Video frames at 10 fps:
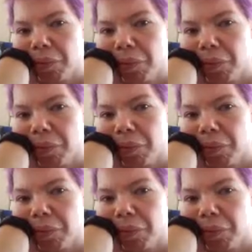
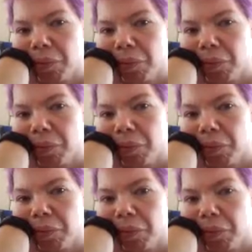
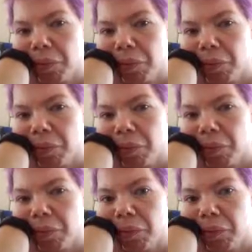
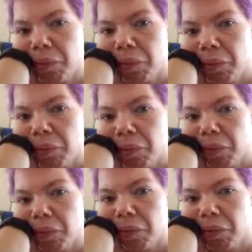
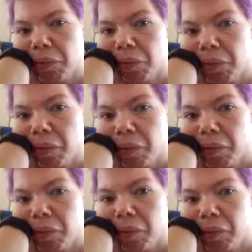
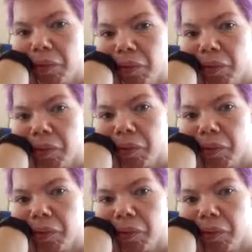(silent)